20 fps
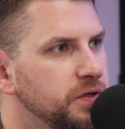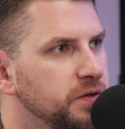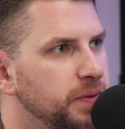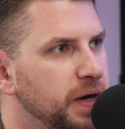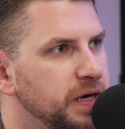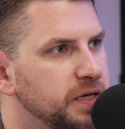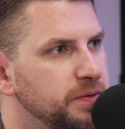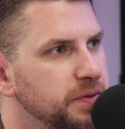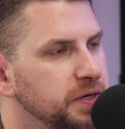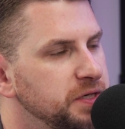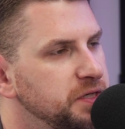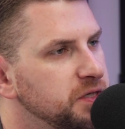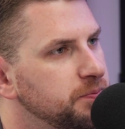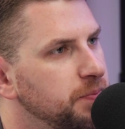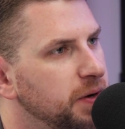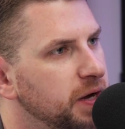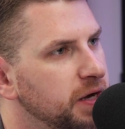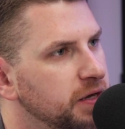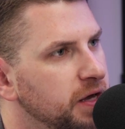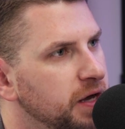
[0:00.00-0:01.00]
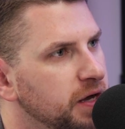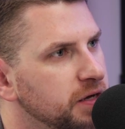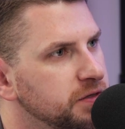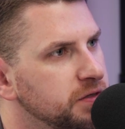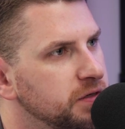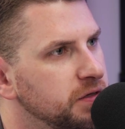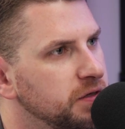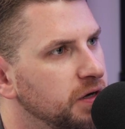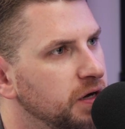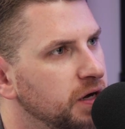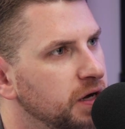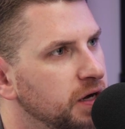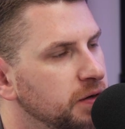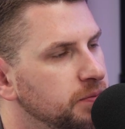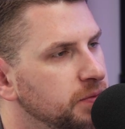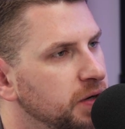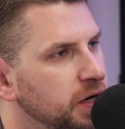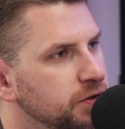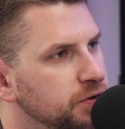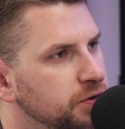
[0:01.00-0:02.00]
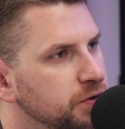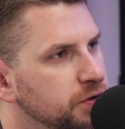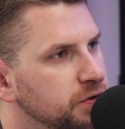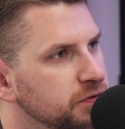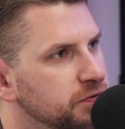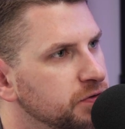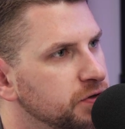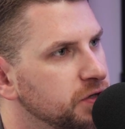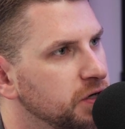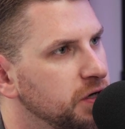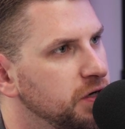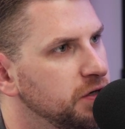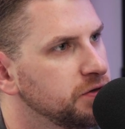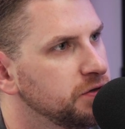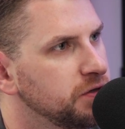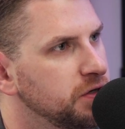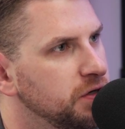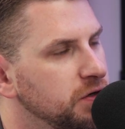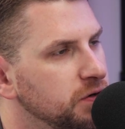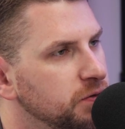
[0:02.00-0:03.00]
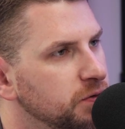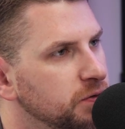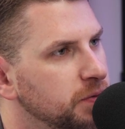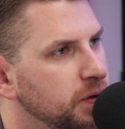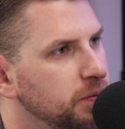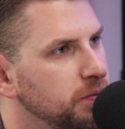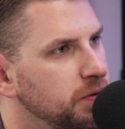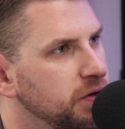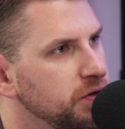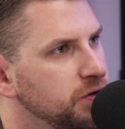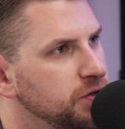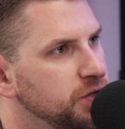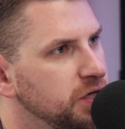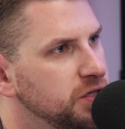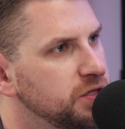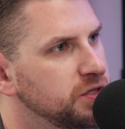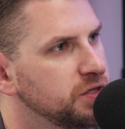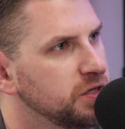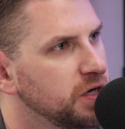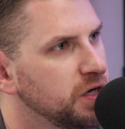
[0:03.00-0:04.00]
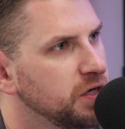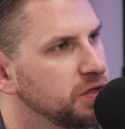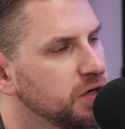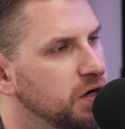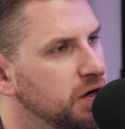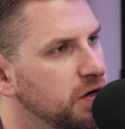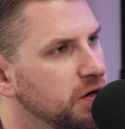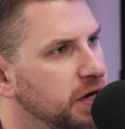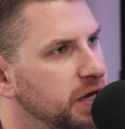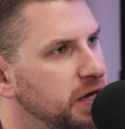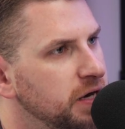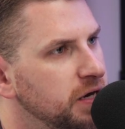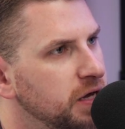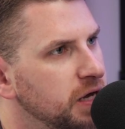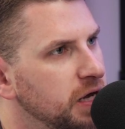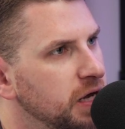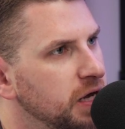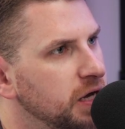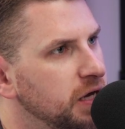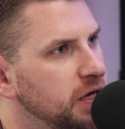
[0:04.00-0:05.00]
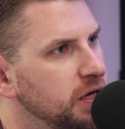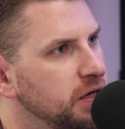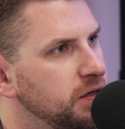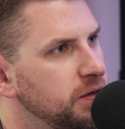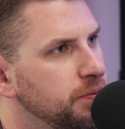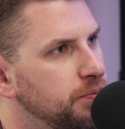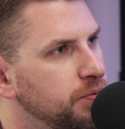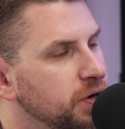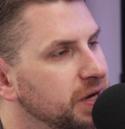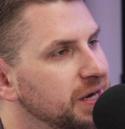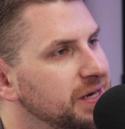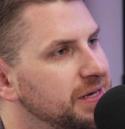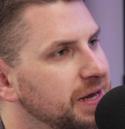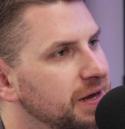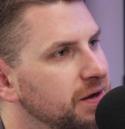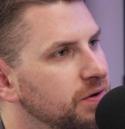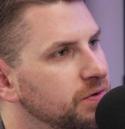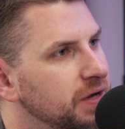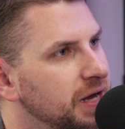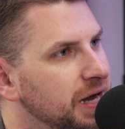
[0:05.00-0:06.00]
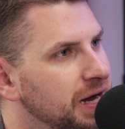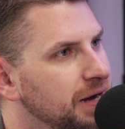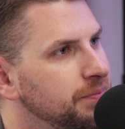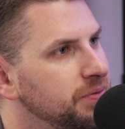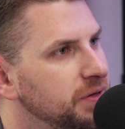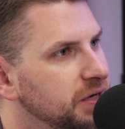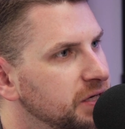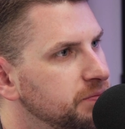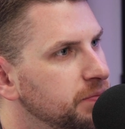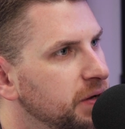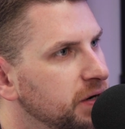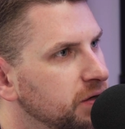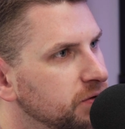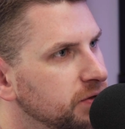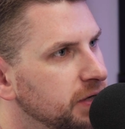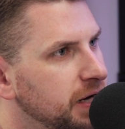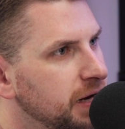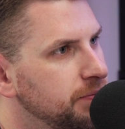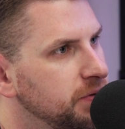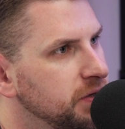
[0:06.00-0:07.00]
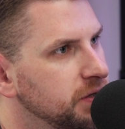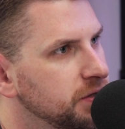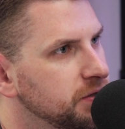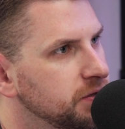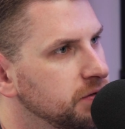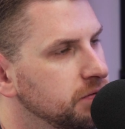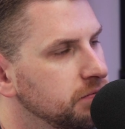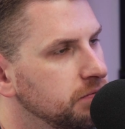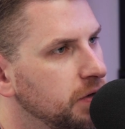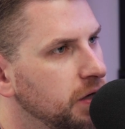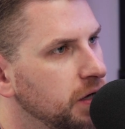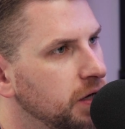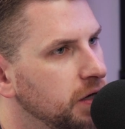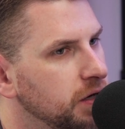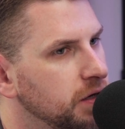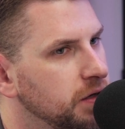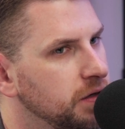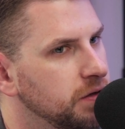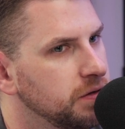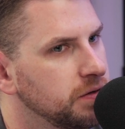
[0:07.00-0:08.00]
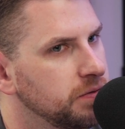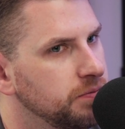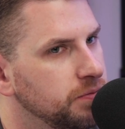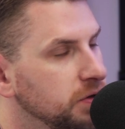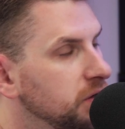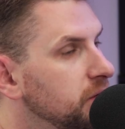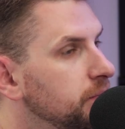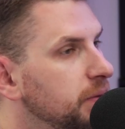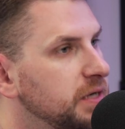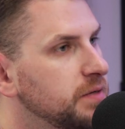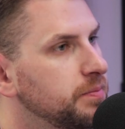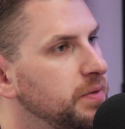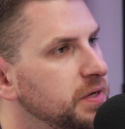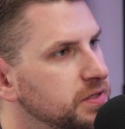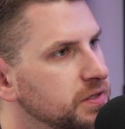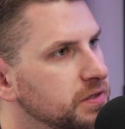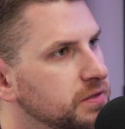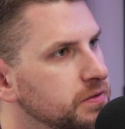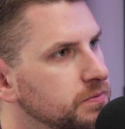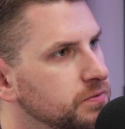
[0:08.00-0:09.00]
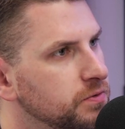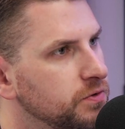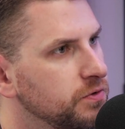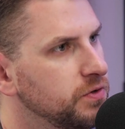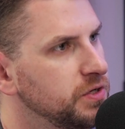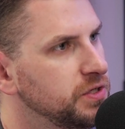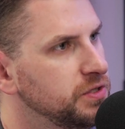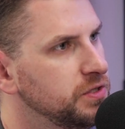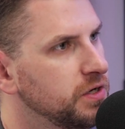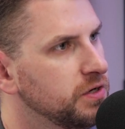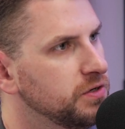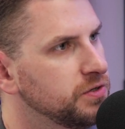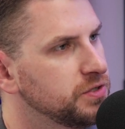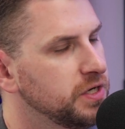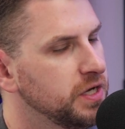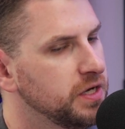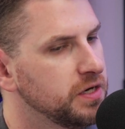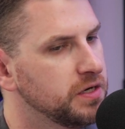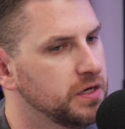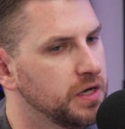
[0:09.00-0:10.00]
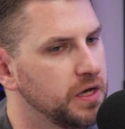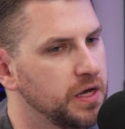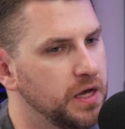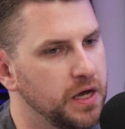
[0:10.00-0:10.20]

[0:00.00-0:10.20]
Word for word: to the Back to Basics podcast. I'm Dr. Christopher Seitz here with my brother Jason Seitz, RN, to break down complex medical topics and bring them back to basics so they're easy to understand.